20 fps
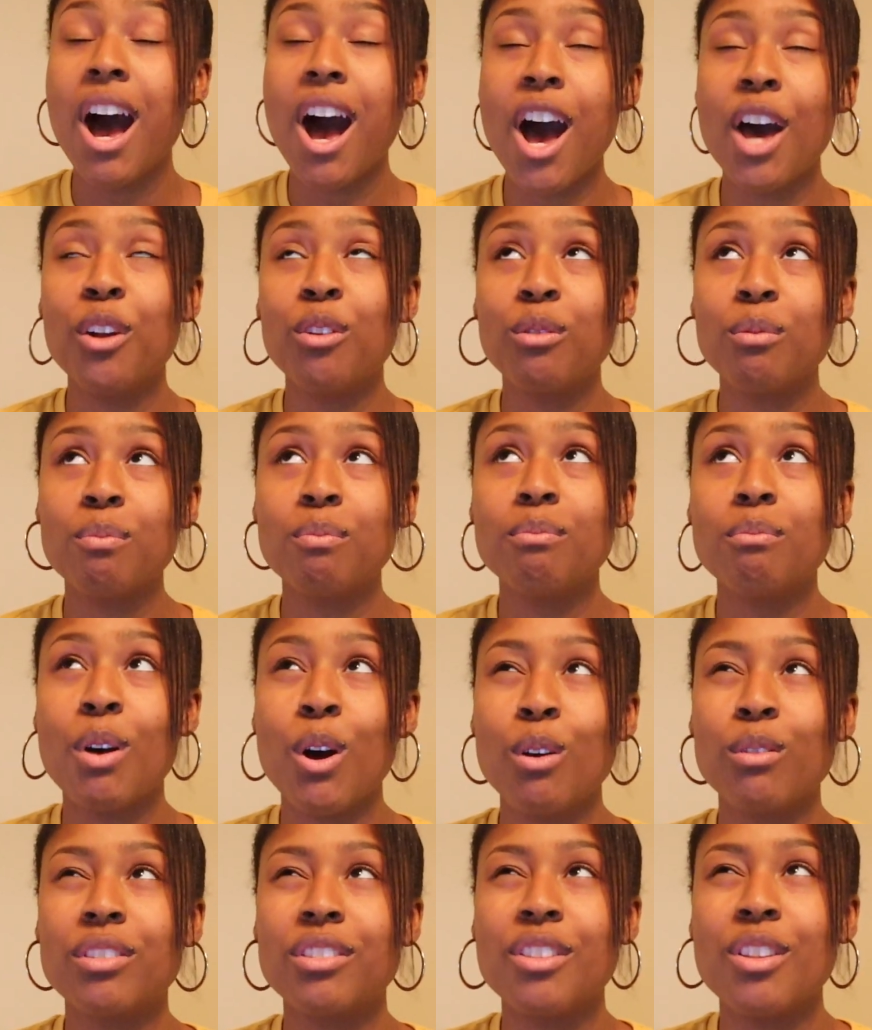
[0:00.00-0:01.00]
Auto
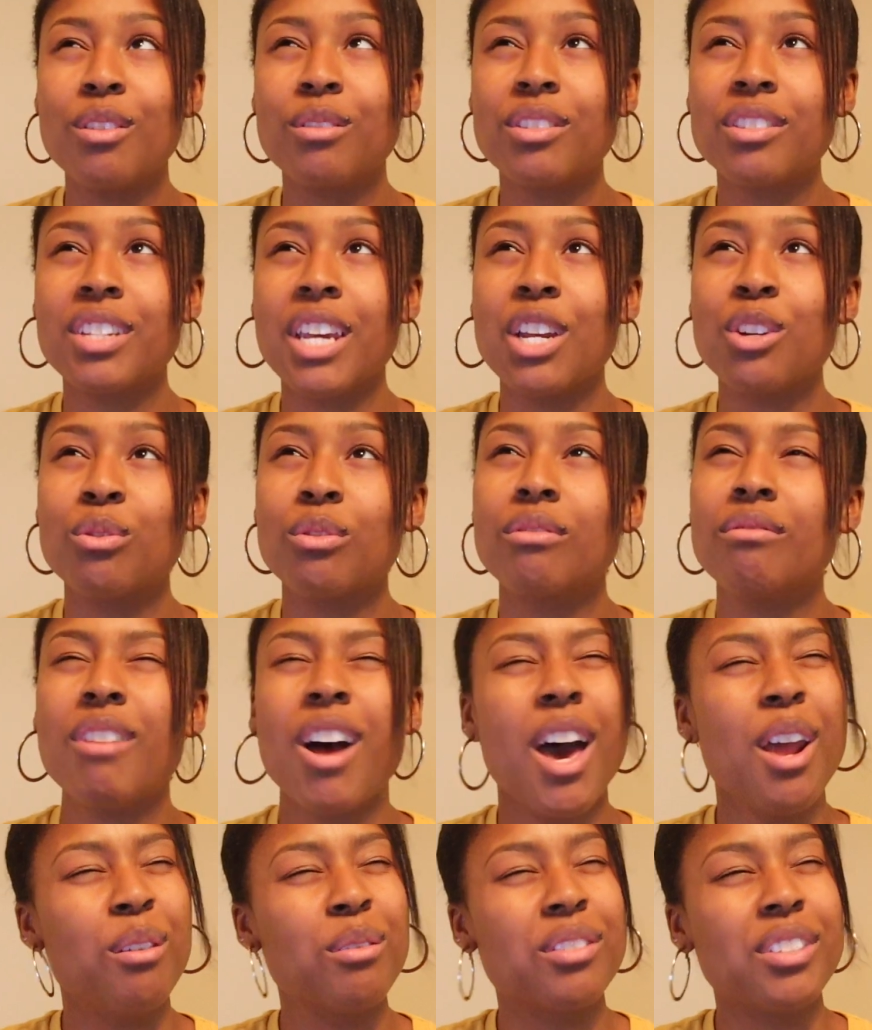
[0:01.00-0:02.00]
post those
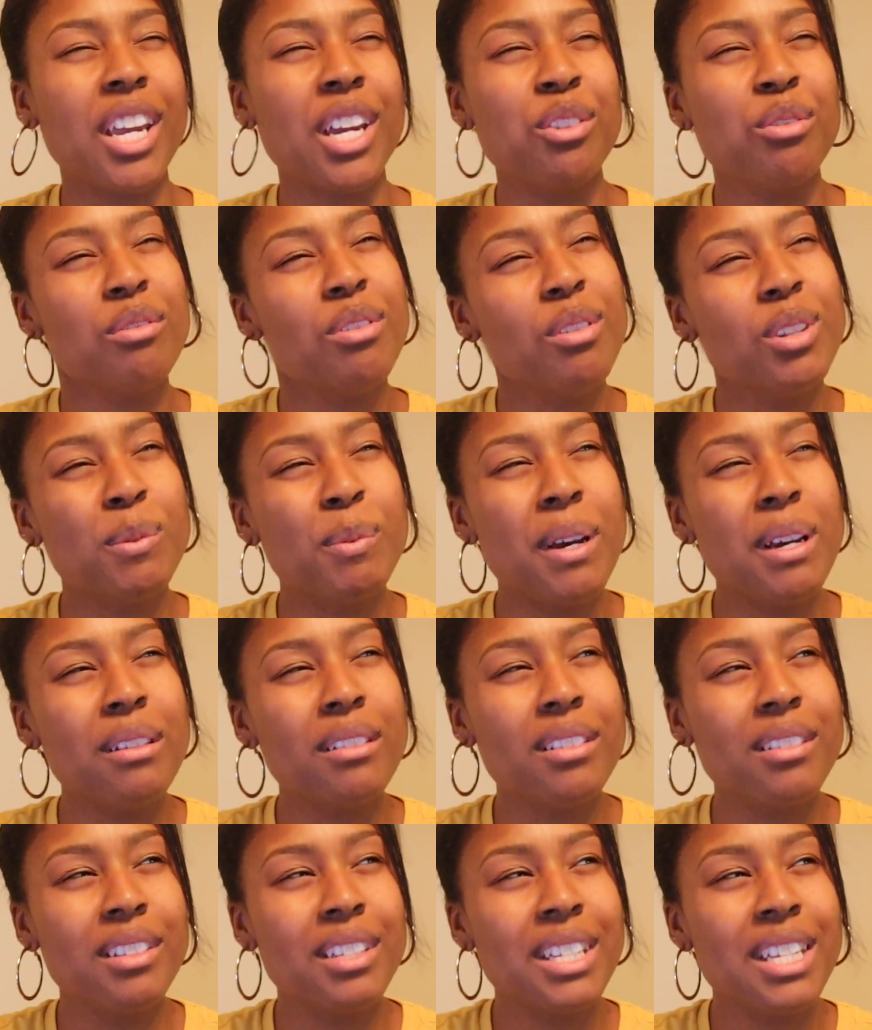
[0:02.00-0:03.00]
auto schedule those
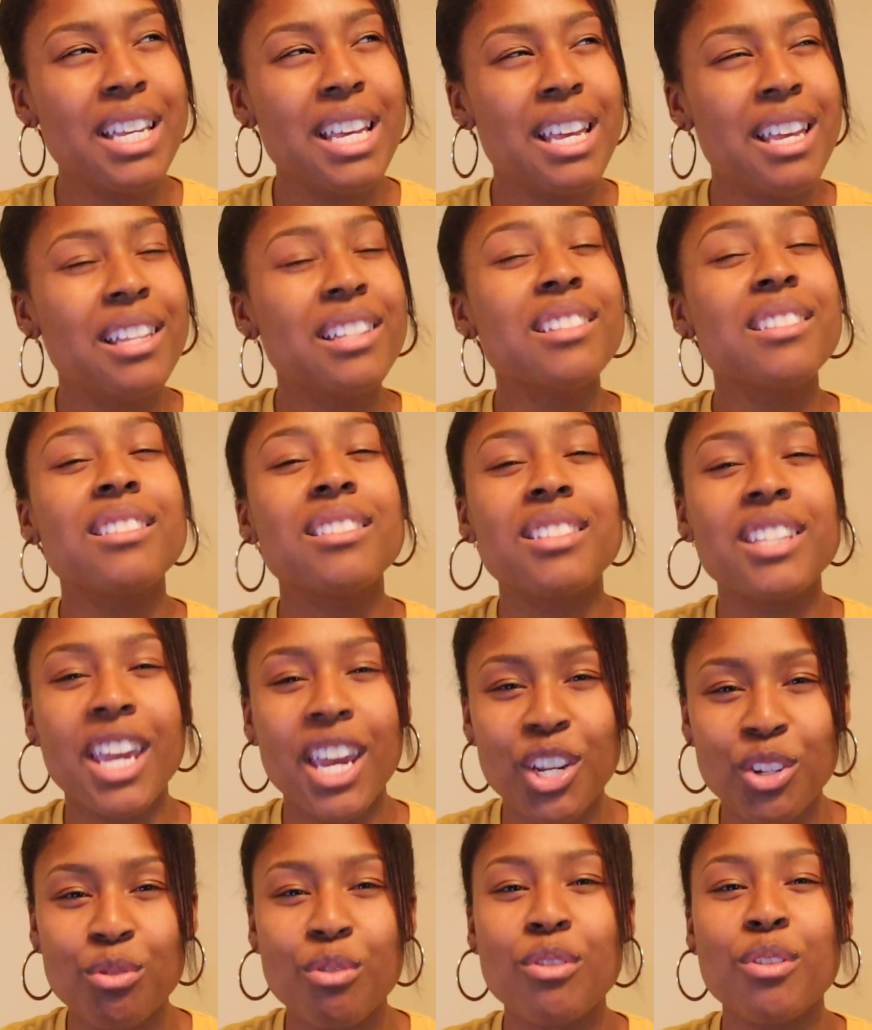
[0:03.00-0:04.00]
posts,
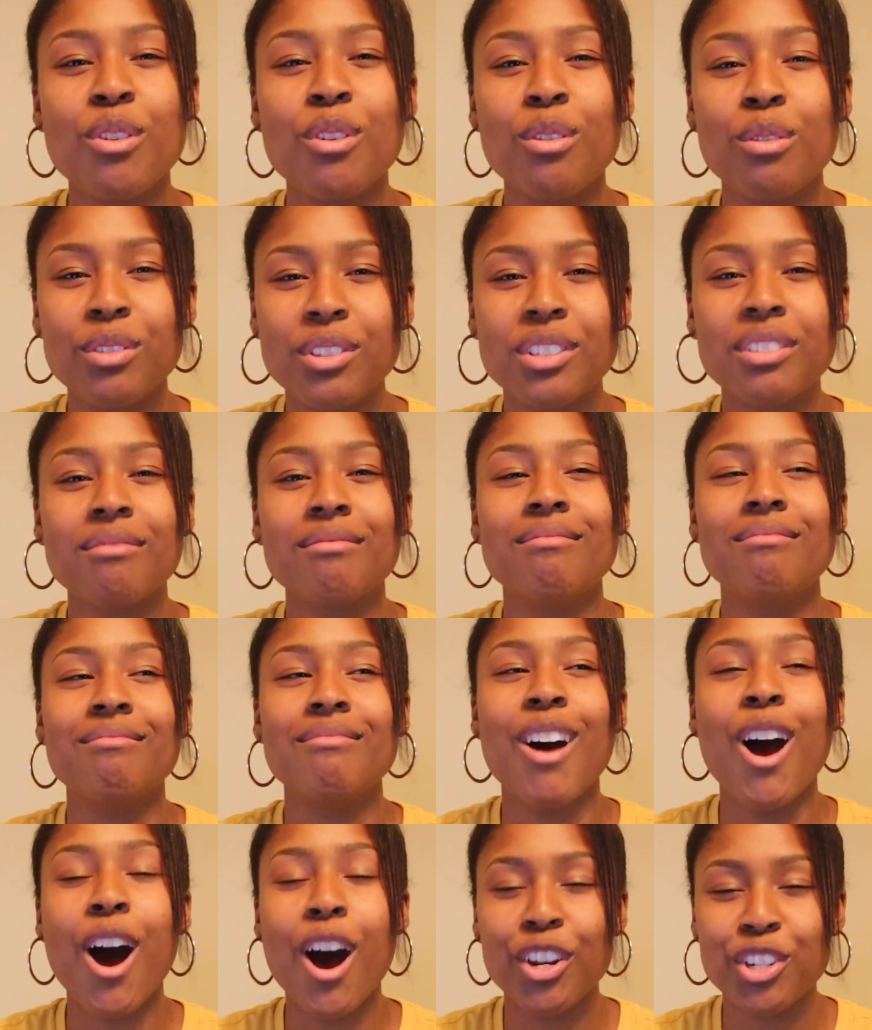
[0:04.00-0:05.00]
schedule those
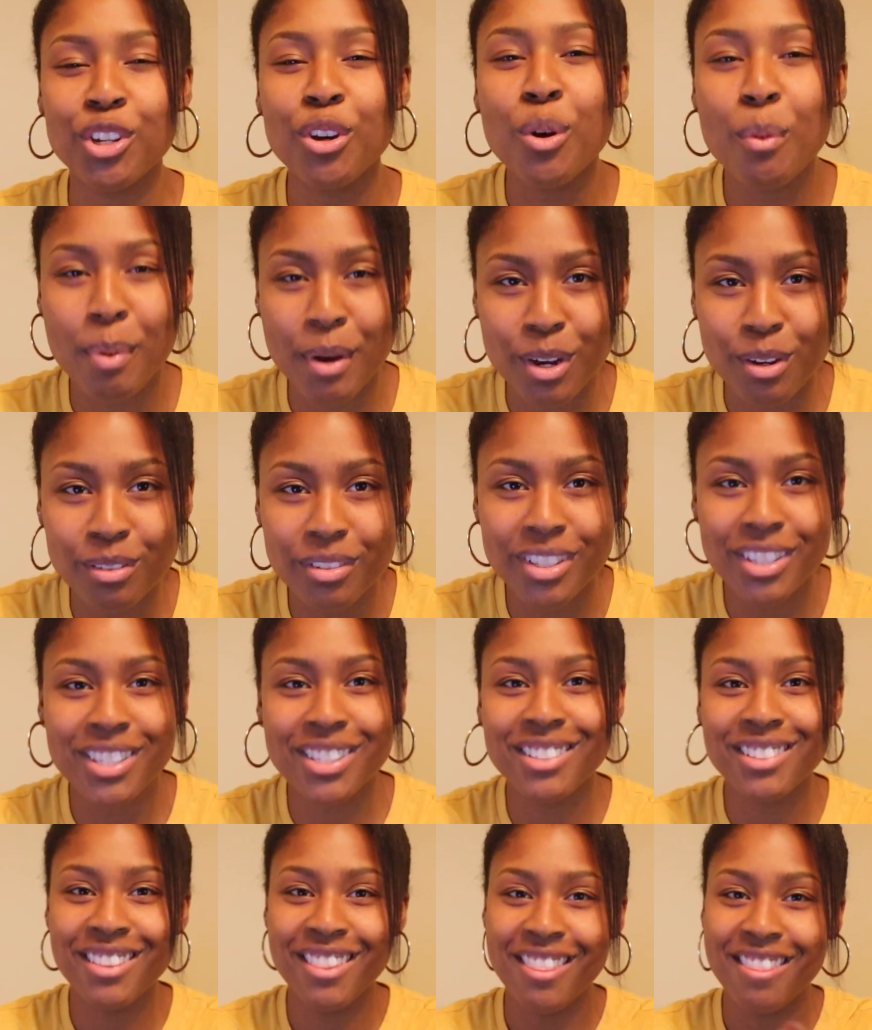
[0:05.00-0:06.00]
auto
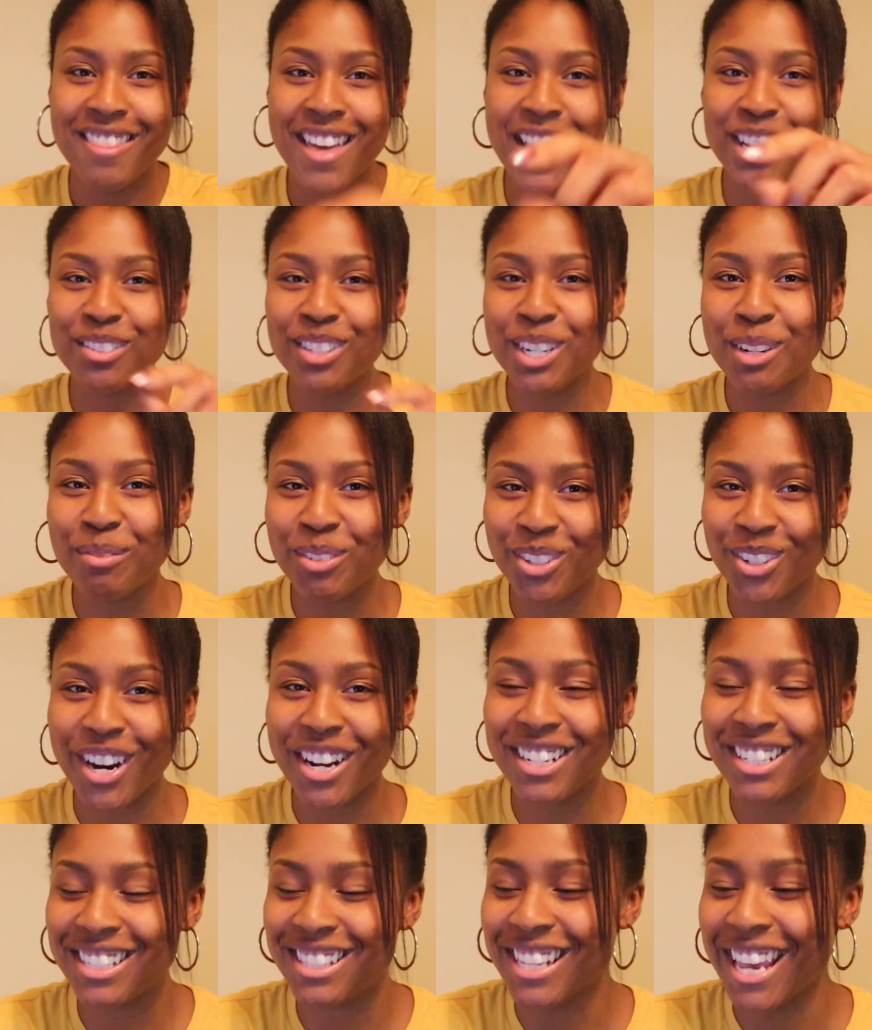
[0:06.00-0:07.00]
posts. That's what I'm
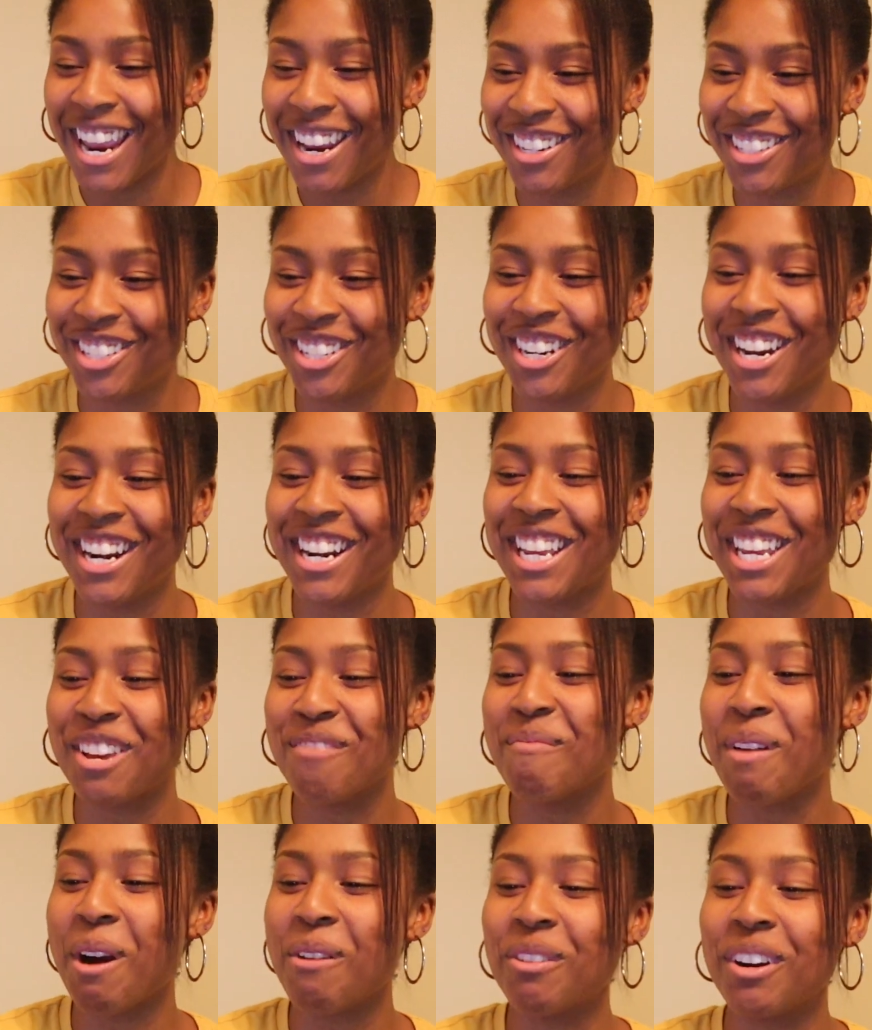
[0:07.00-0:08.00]
trying to say, trying to
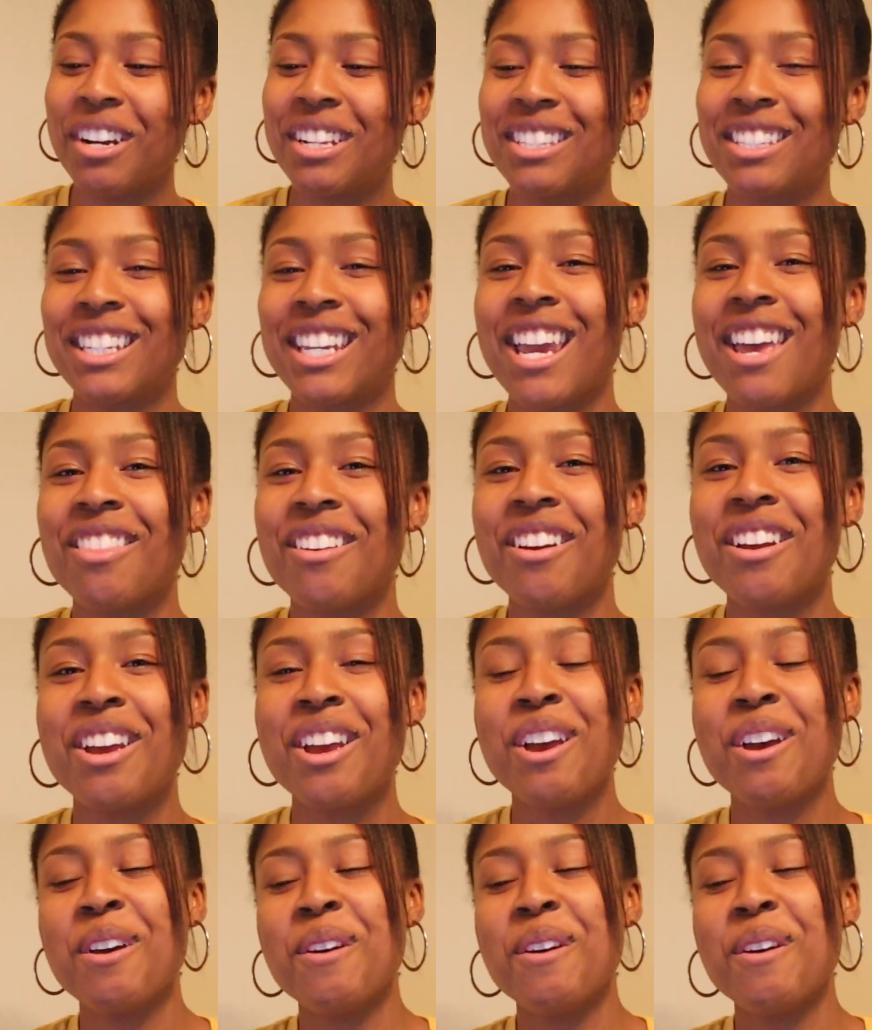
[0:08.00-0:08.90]
get my words together.